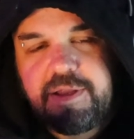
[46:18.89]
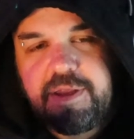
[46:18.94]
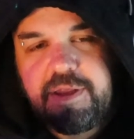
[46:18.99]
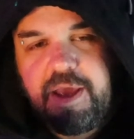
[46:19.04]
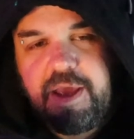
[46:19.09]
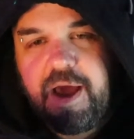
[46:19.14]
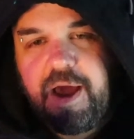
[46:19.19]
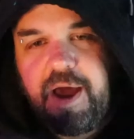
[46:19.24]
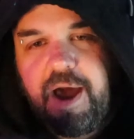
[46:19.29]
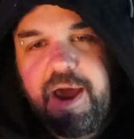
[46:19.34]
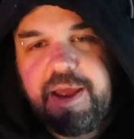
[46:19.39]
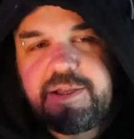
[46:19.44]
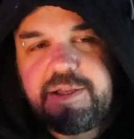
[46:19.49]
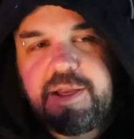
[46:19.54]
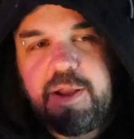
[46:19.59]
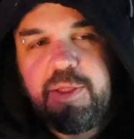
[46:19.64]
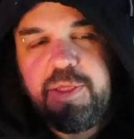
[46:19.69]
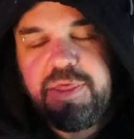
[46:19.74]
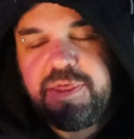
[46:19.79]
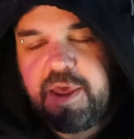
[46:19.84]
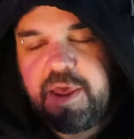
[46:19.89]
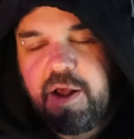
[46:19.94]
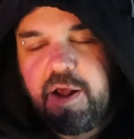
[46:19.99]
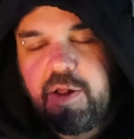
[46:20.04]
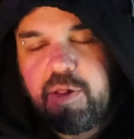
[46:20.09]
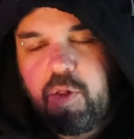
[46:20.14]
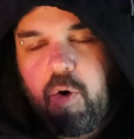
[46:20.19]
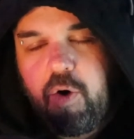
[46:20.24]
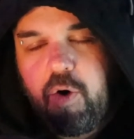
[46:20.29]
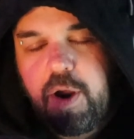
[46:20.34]
yeah, I didn't think
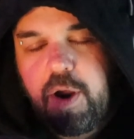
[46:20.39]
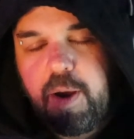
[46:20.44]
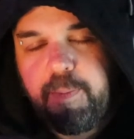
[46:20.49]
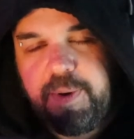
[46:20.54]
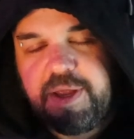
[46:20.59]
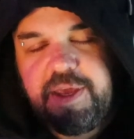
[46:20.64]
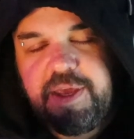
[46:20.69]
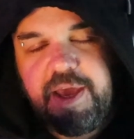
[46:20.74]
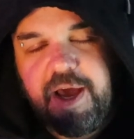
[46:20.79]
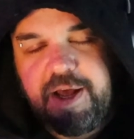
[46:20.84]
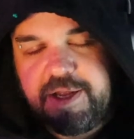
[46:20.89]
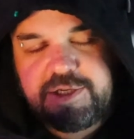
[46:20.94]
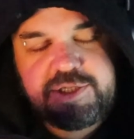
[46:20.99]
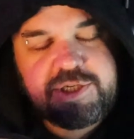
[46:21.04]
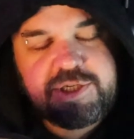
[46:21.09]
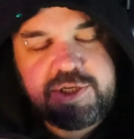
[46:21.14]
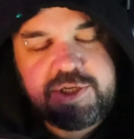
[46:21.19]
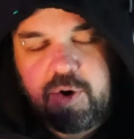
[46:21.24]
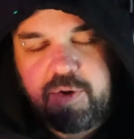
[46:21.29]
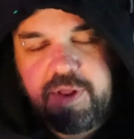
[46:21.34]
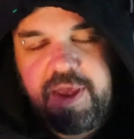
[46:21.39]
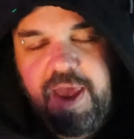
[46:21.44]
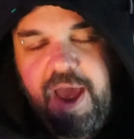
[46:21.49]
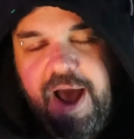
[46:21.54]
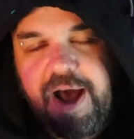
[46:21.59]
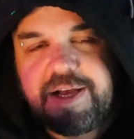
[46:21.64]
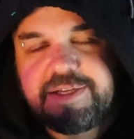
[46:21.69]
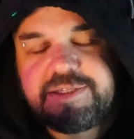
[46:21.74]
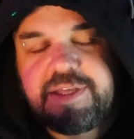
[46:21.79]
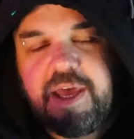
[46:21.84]
Laura, but yeah, she totally
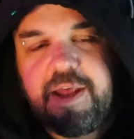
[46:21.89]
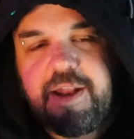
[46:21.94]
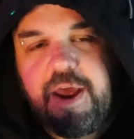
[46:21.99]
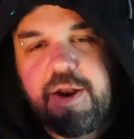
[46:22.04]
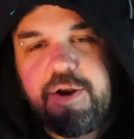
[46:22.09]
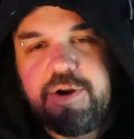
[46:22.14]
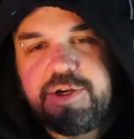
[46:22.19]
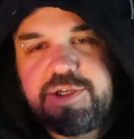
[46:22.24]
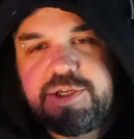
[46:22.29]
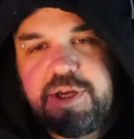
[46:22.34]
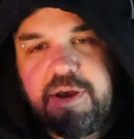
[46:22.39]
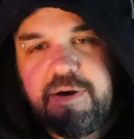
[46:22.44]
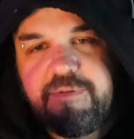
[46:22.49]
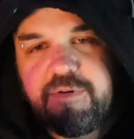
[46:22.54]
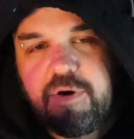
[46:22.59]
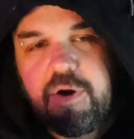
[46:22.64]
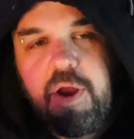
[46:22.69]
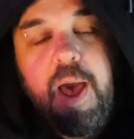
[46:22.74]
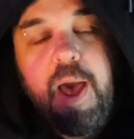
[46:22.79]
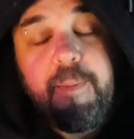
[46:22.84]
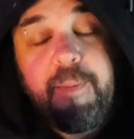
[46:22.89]
has that energy of her.